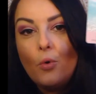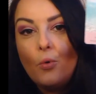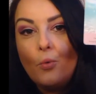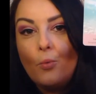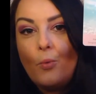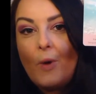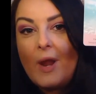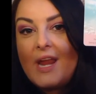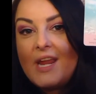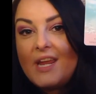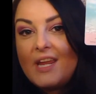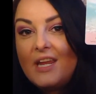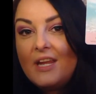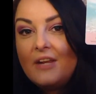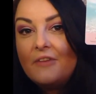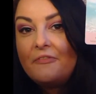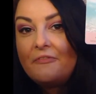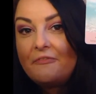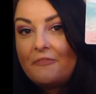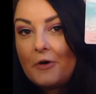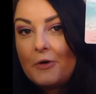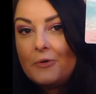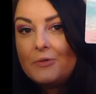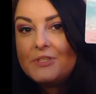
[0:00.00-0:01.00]
Waking
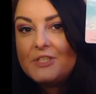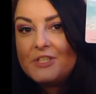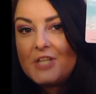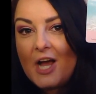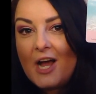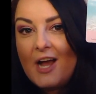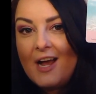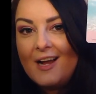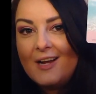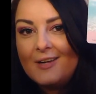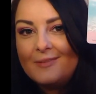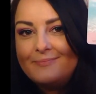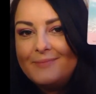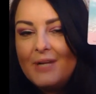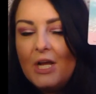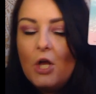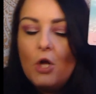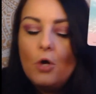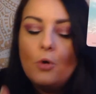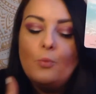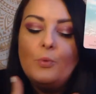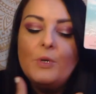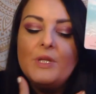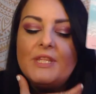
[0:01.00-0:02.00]
folks up
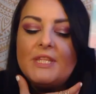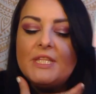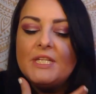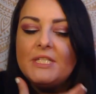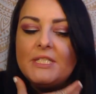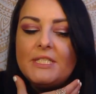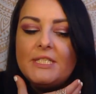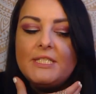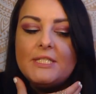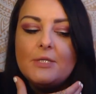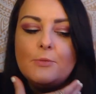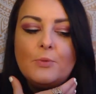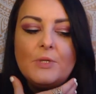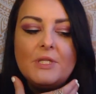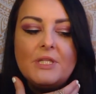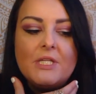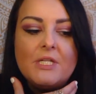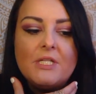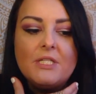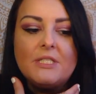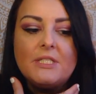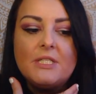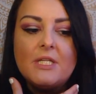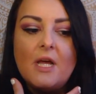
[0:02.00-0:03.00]
with this, with
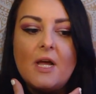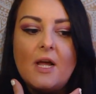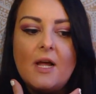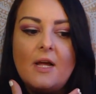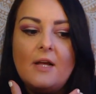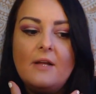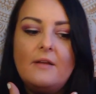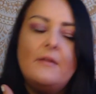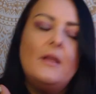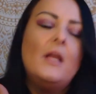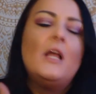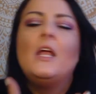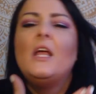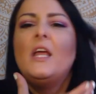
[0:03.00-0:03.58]
this, uh,